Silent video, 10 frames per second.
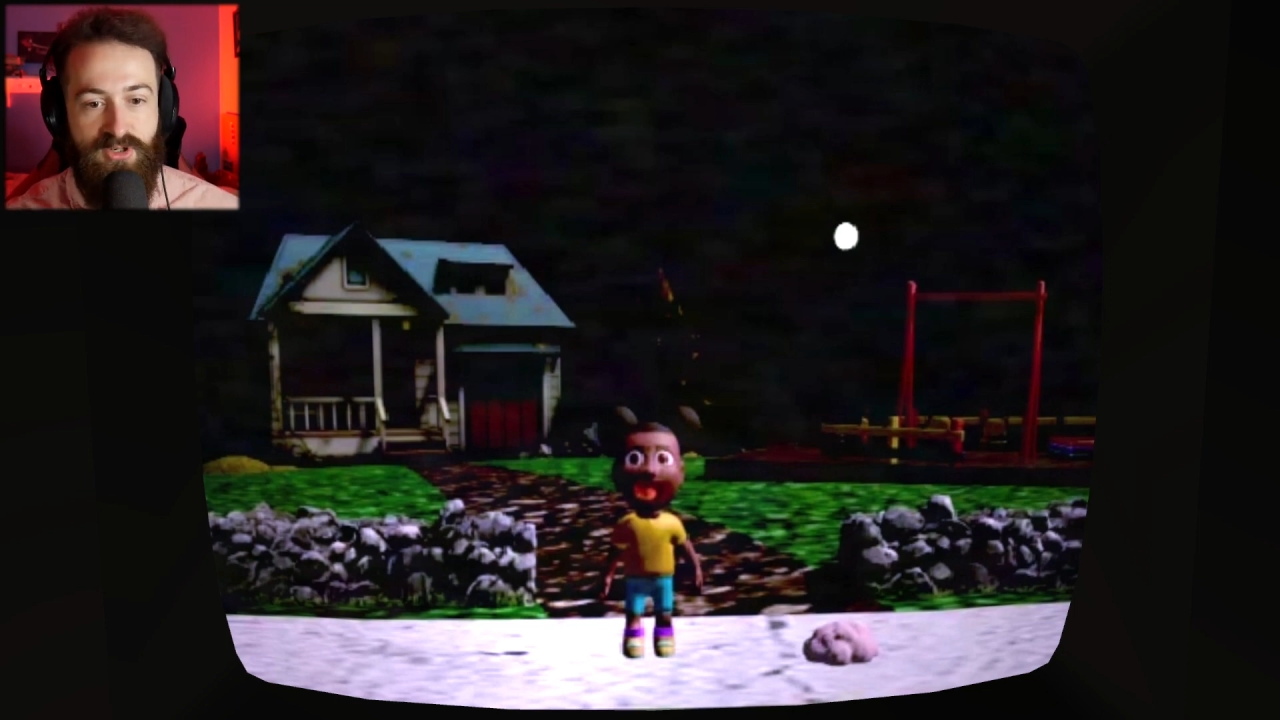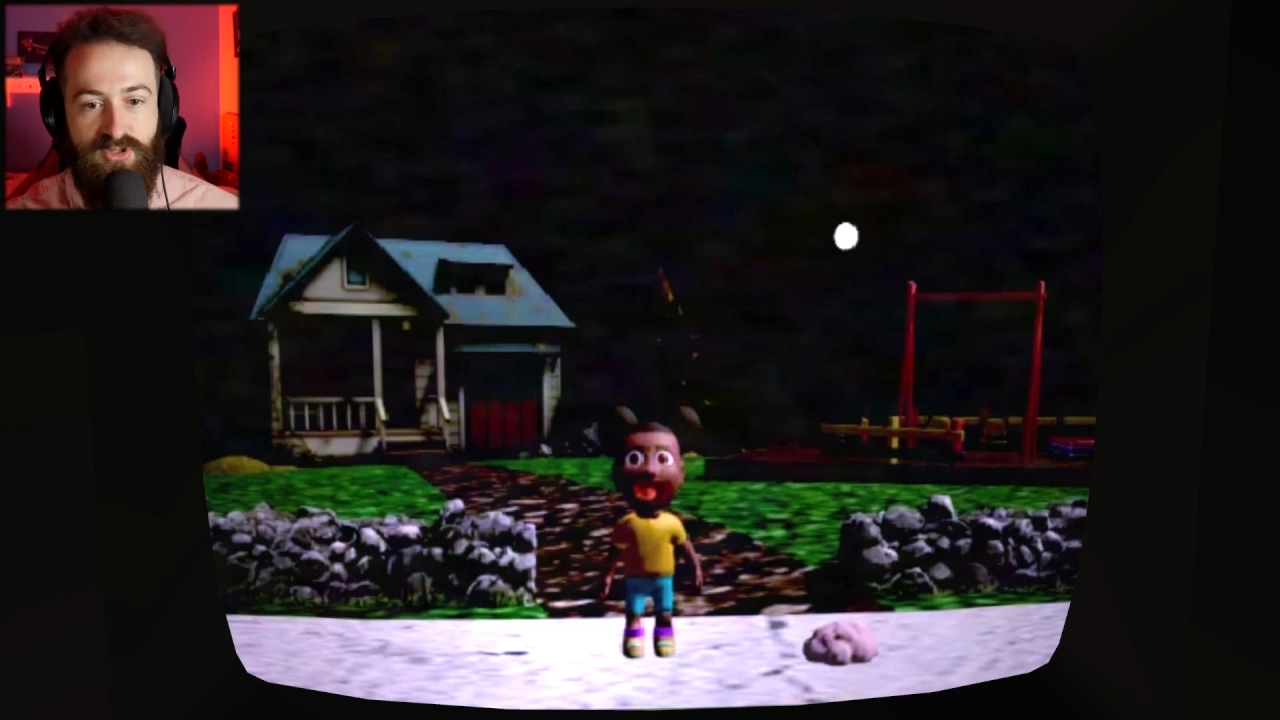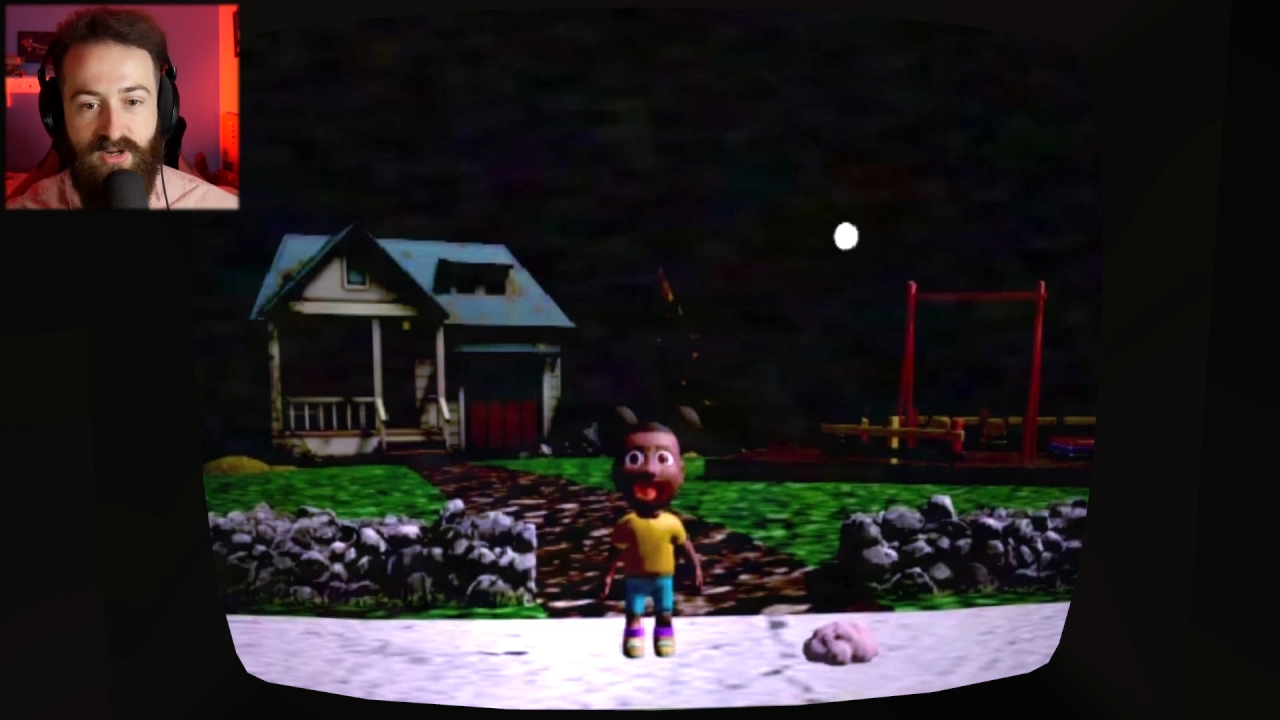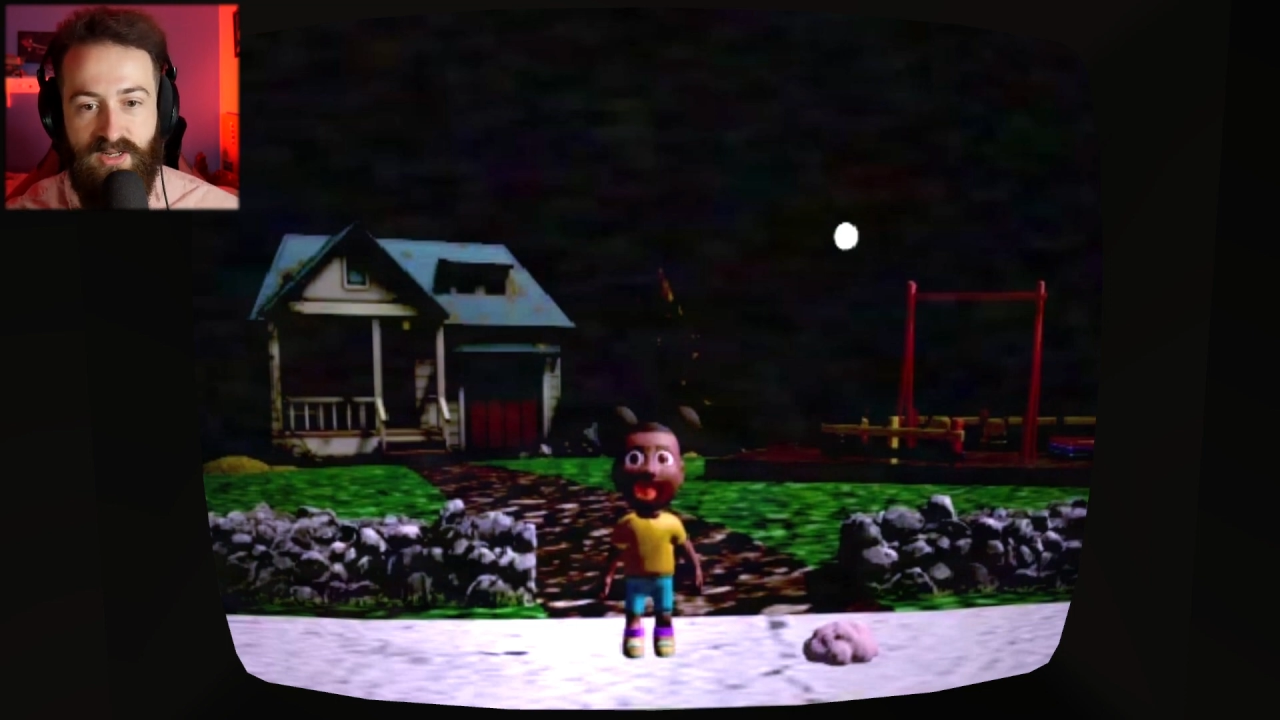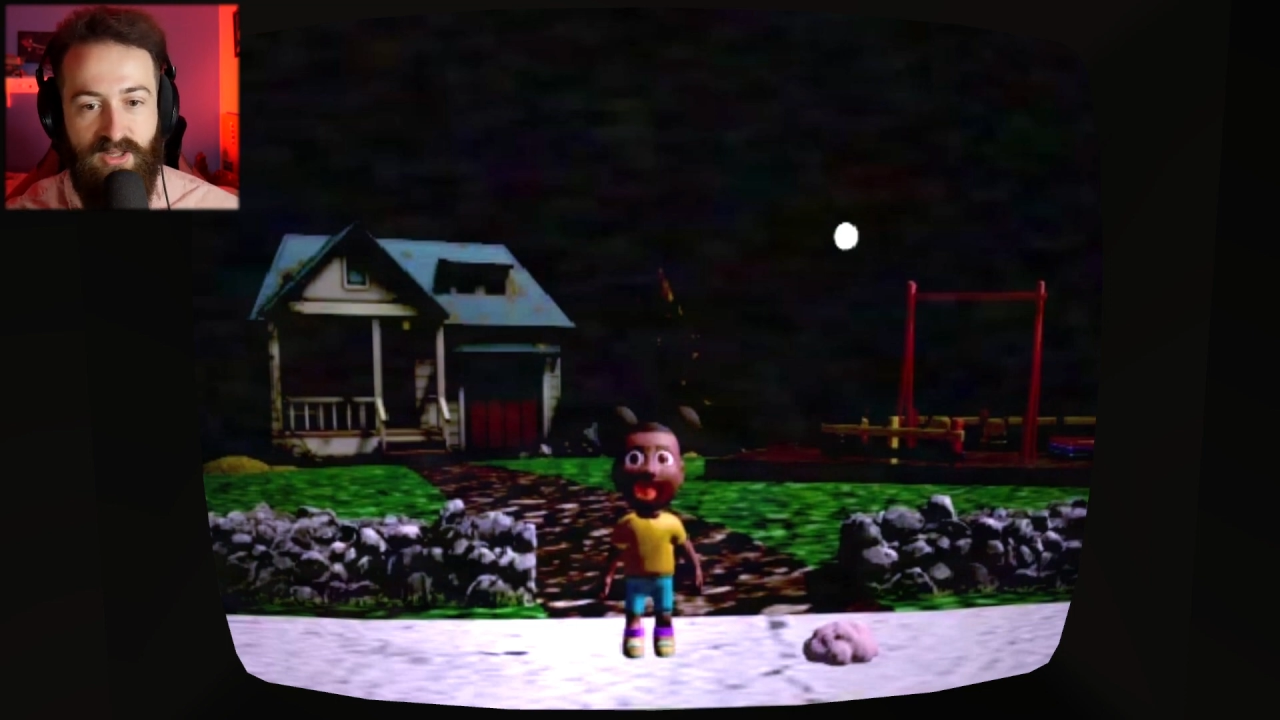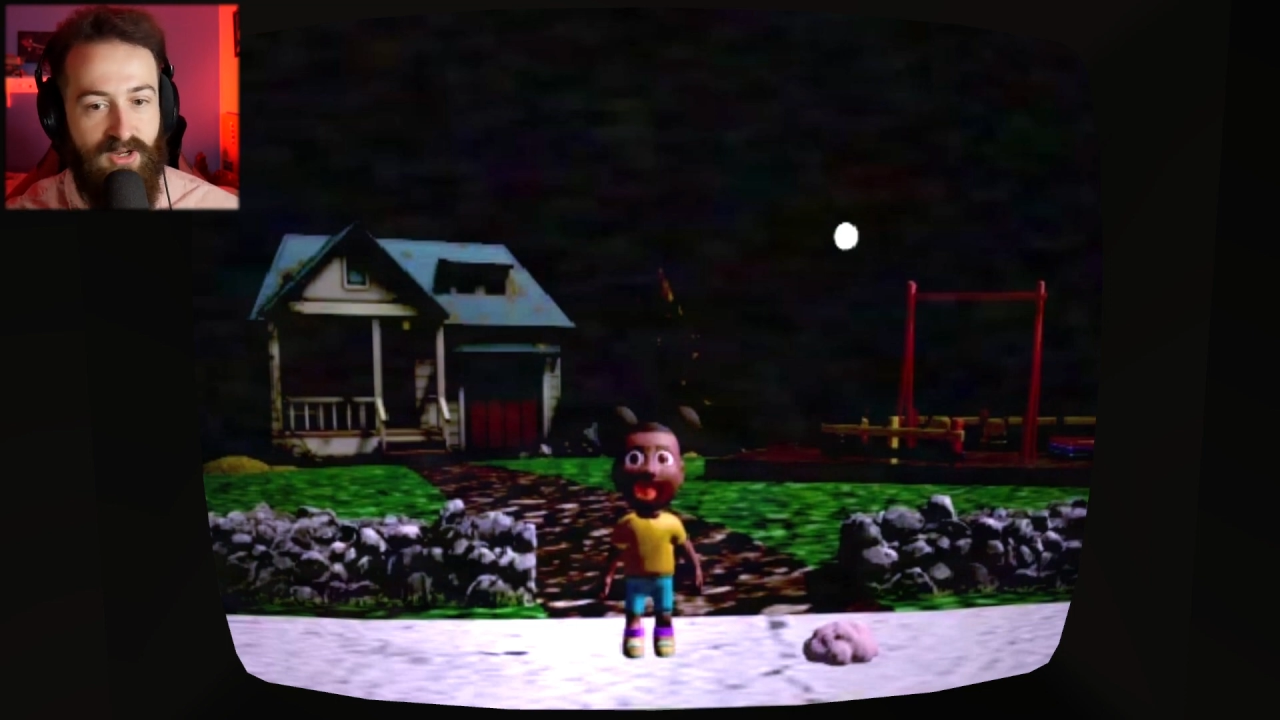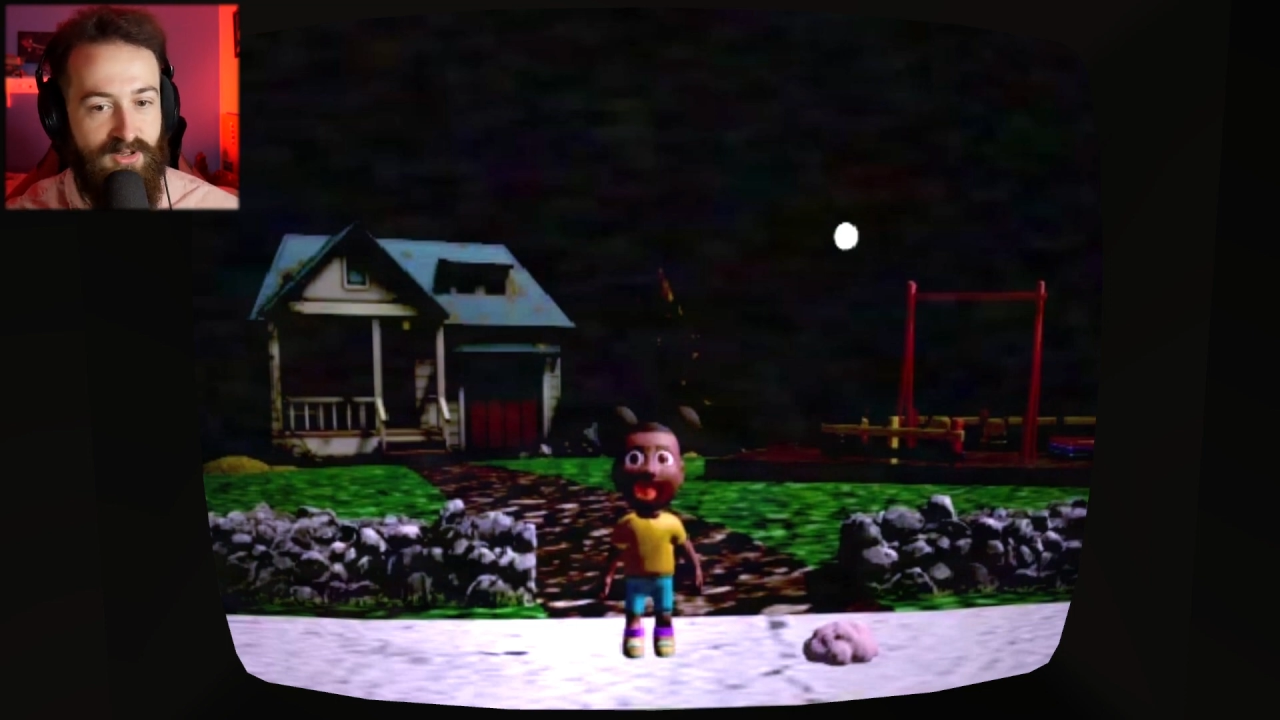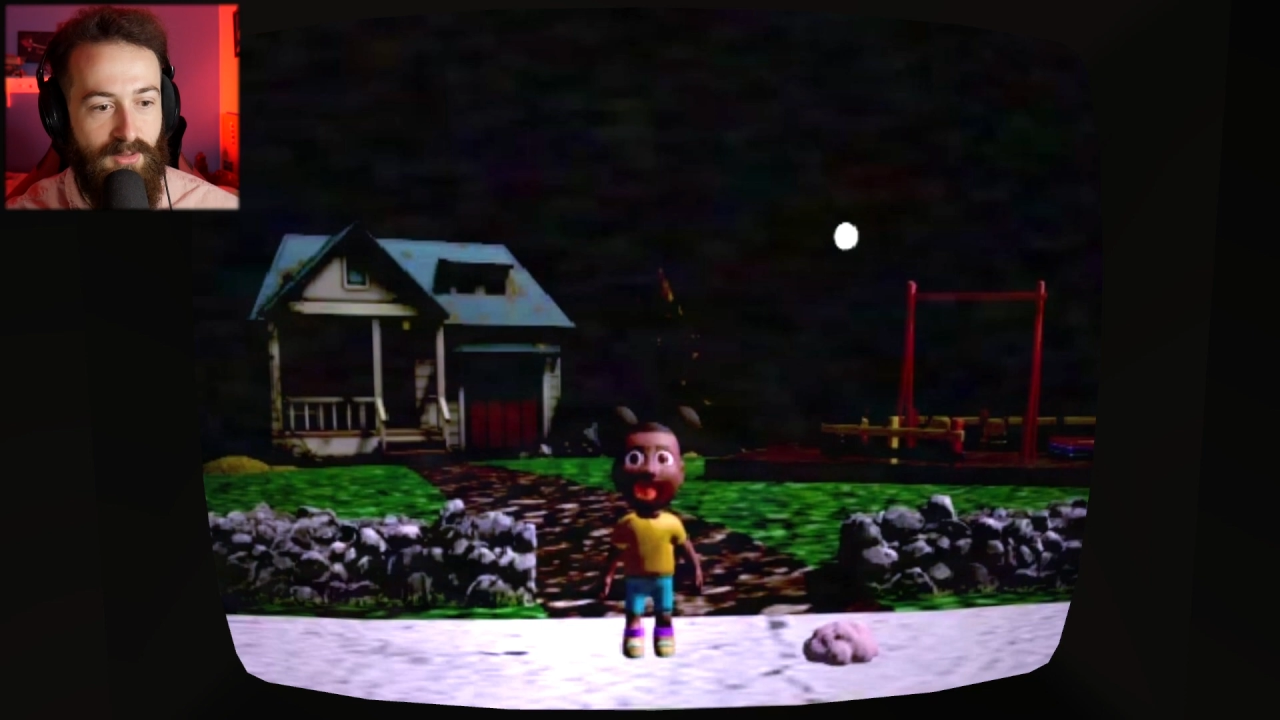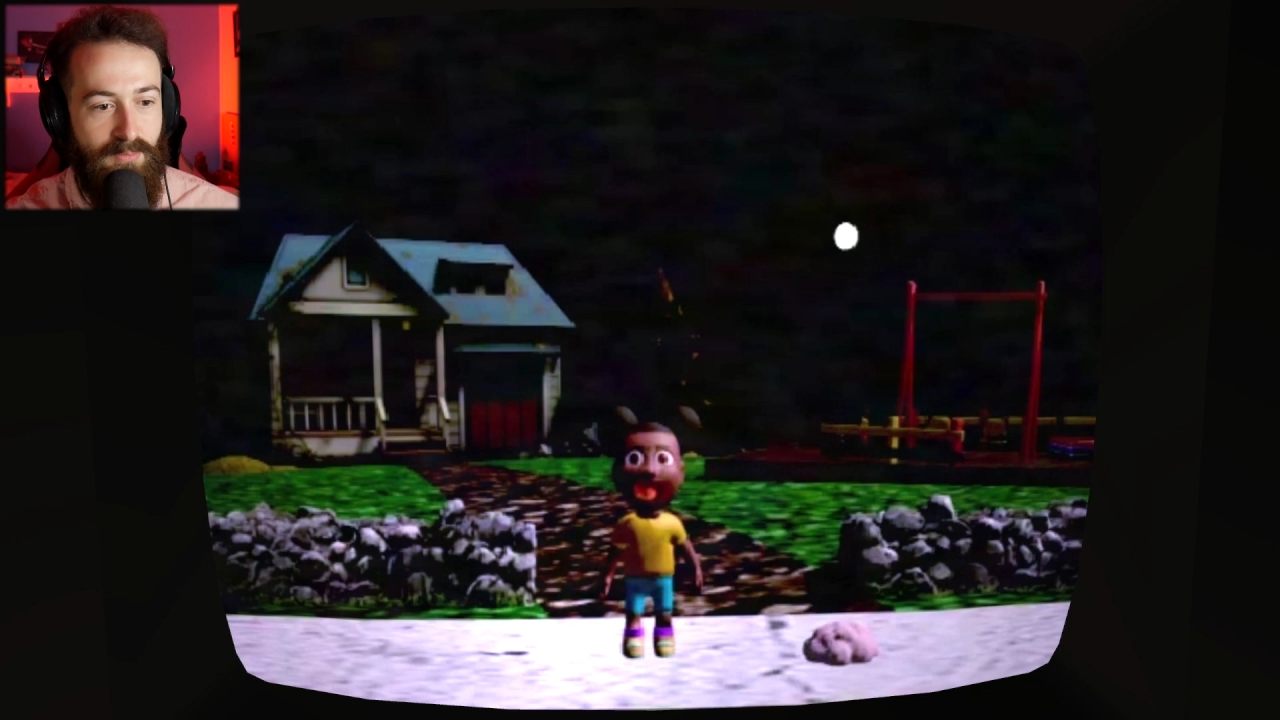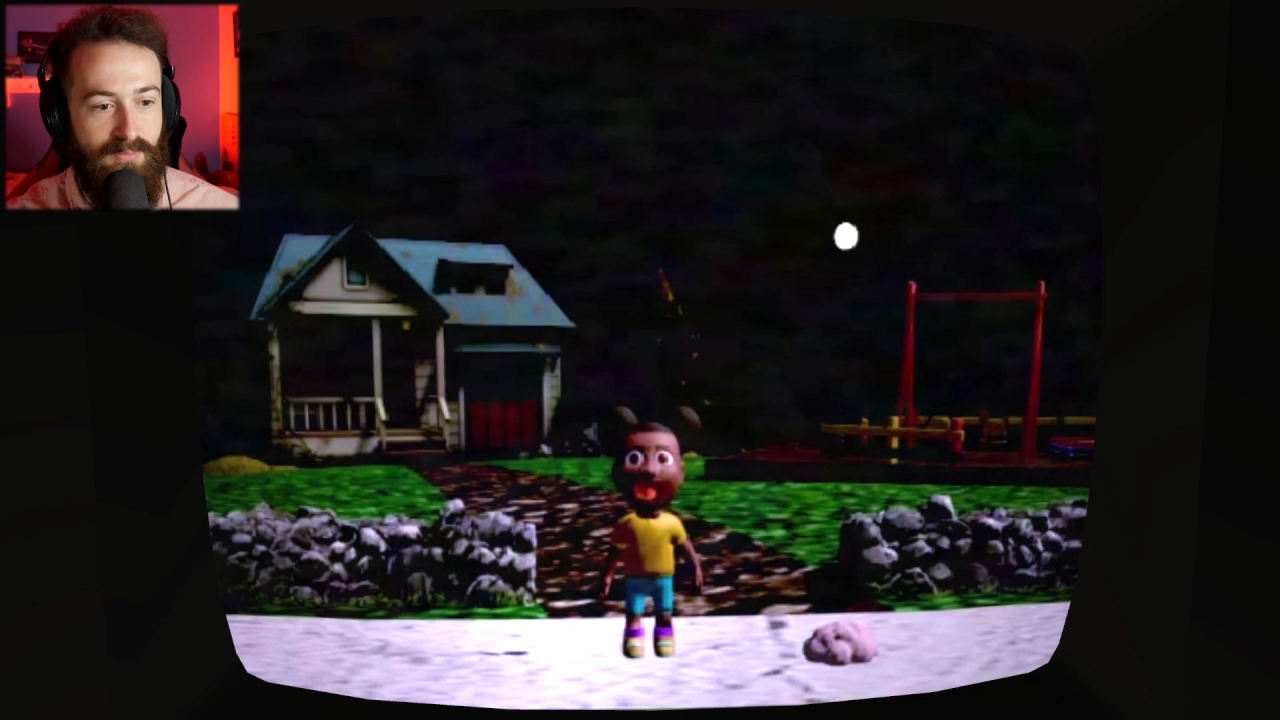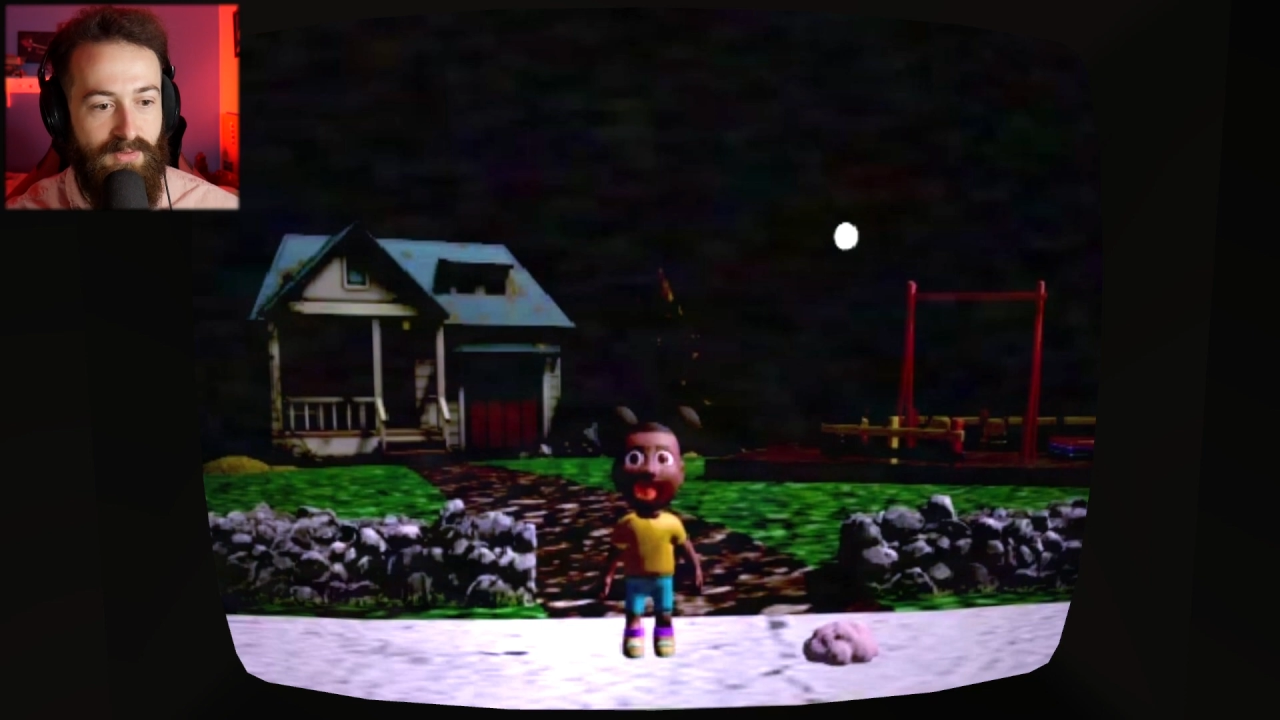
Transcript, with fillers: just tried to click on the